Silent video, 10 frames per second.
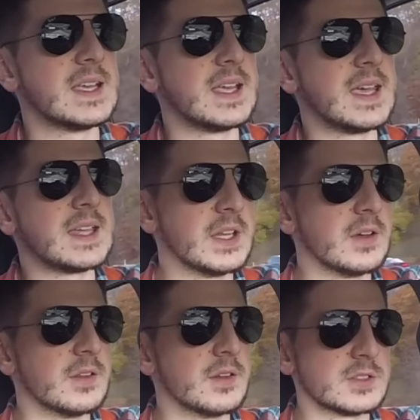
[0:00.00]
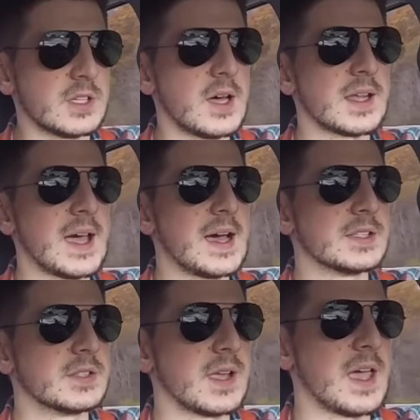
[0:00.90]
and there's a lot of
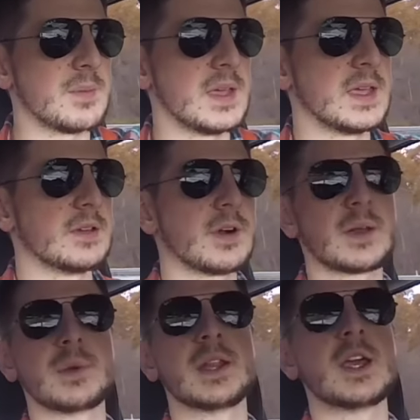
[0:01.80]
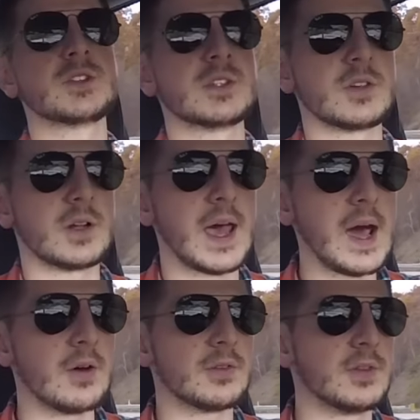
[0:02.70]
guys who gave me recommendations on
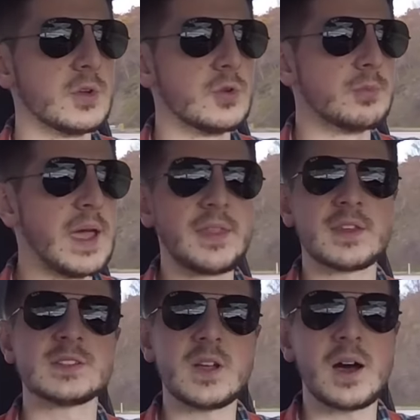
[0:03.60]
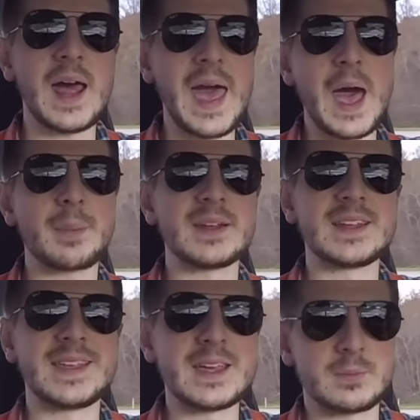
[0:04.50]
how to make this not happen
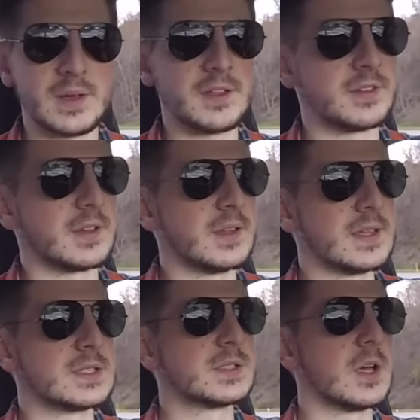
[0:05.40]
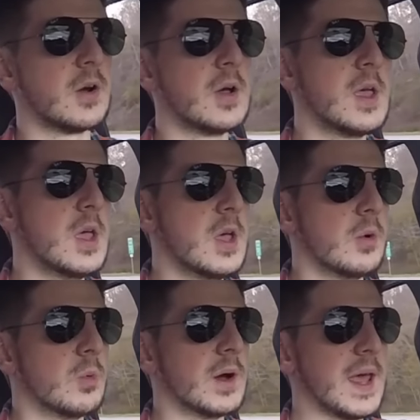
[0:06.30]
again, basically. So
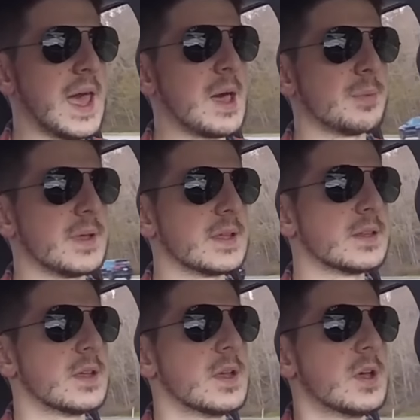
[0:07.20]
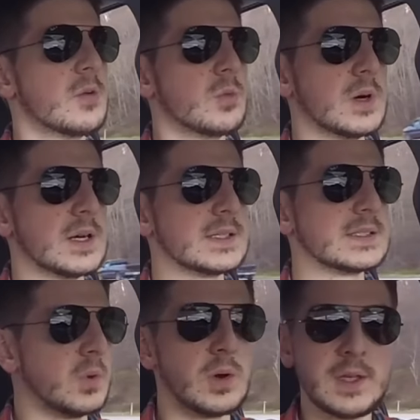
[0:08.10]
what happened was,
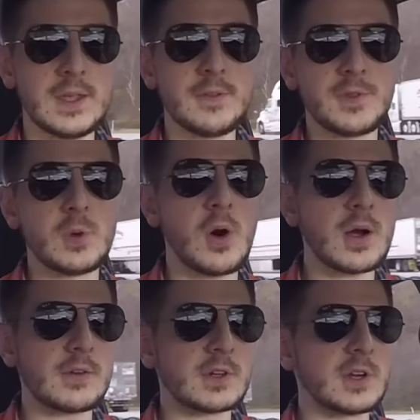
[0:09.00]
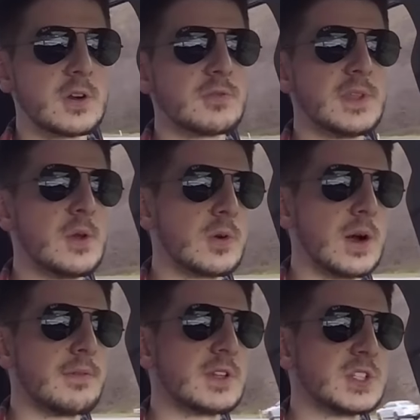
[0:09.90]
well, if you are a return
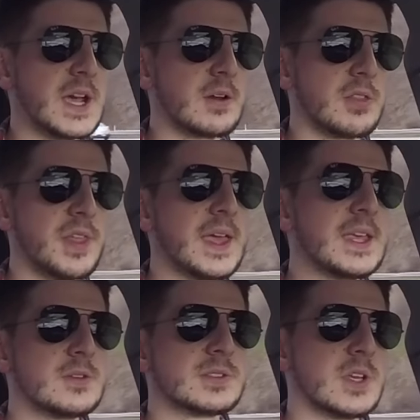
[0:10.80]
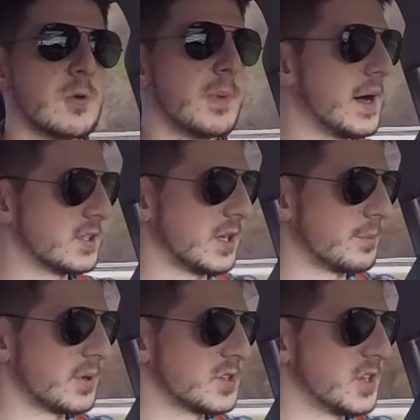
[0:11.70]
viewer of the channel, thank you so much. I
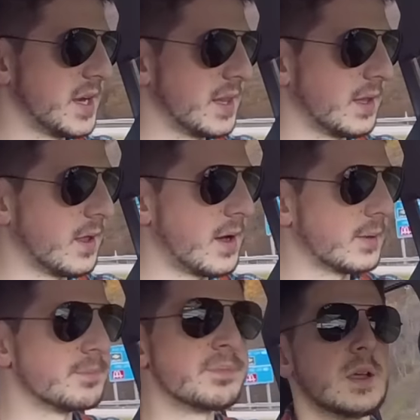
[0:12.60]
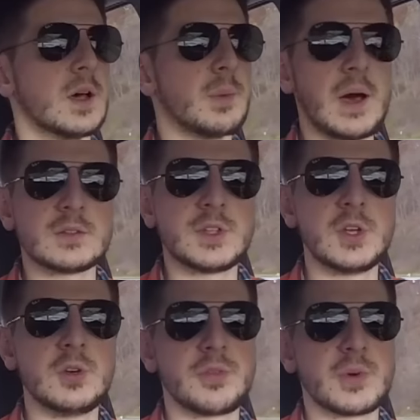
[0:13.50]
appreciate it a lot. About
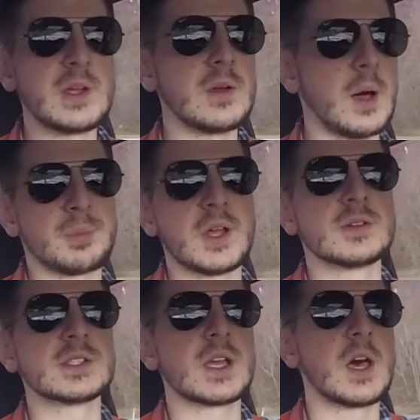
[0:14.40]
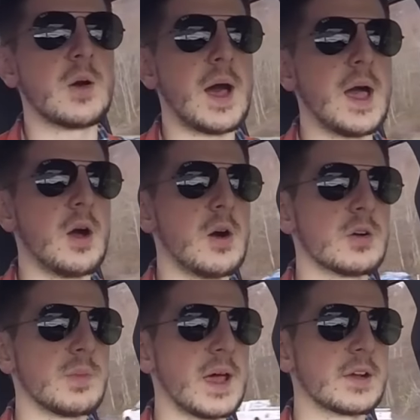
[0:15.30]
2-3 uploads ago, I
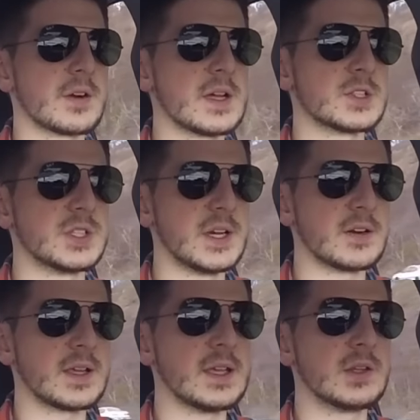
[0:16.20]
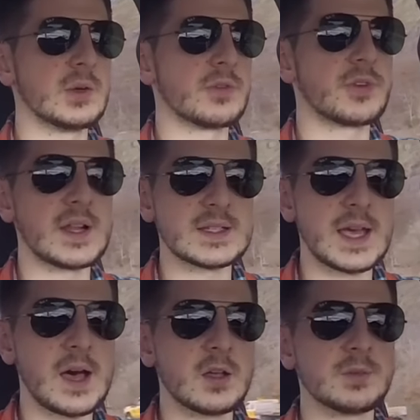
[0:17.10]
hauled my Grand Cherokee to a friend's
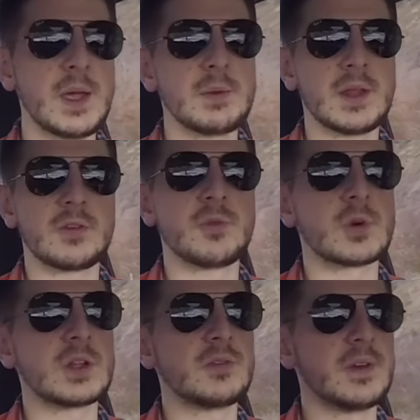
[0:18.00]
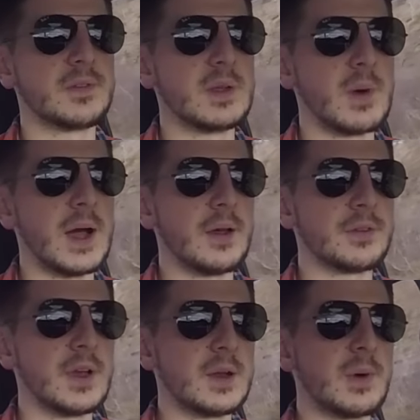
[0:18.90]
house, maybe like 40-50
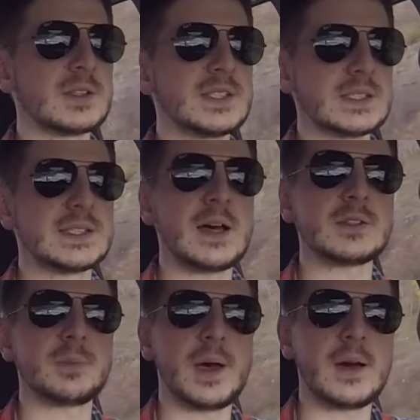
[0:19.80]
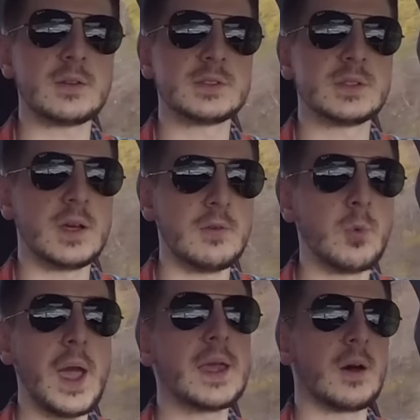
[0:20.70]
miles. So I had about 6,000 pounds
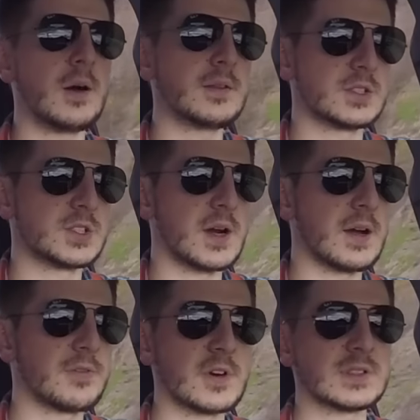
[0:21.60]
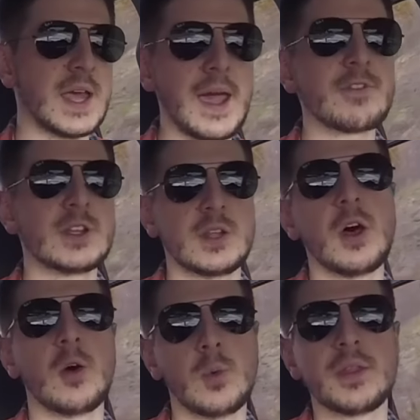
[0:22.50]
of weight on this truck. First heavy
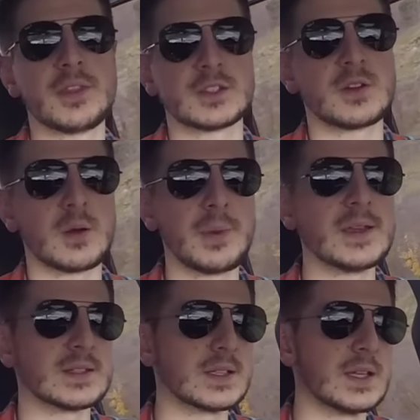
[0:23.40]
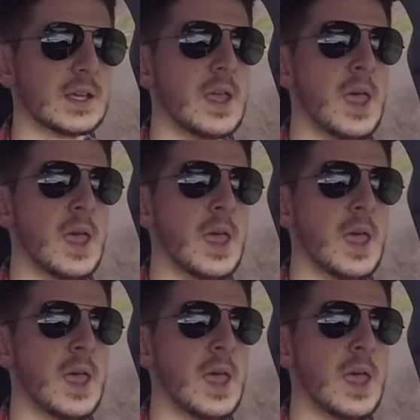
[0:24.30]
tow with this truck, basically.